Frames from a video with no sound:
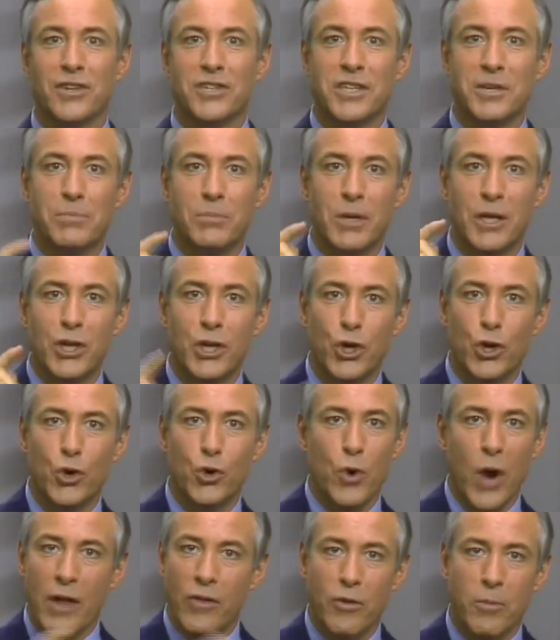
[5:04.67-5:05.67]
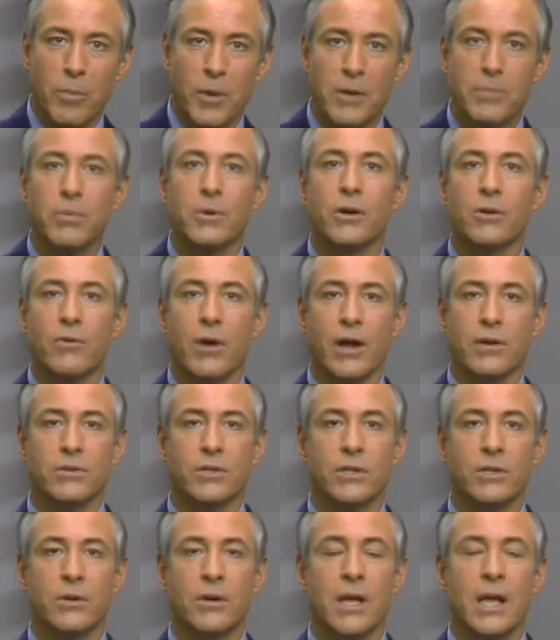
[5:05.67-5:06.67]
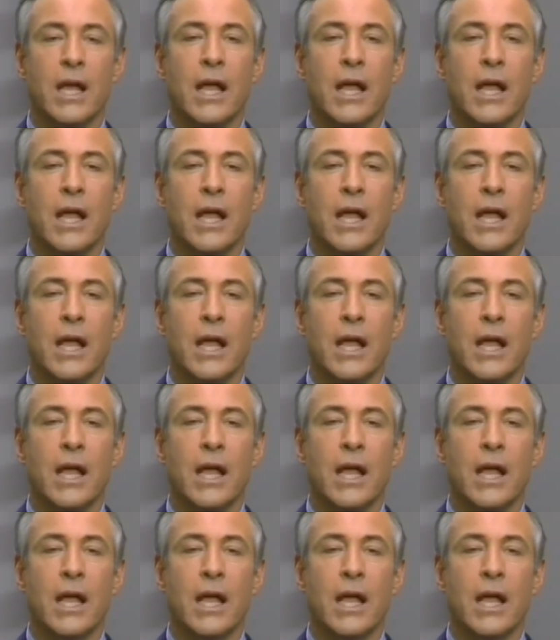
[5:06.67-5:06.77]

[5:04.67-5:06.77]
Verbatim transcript: are simply you and the people around you.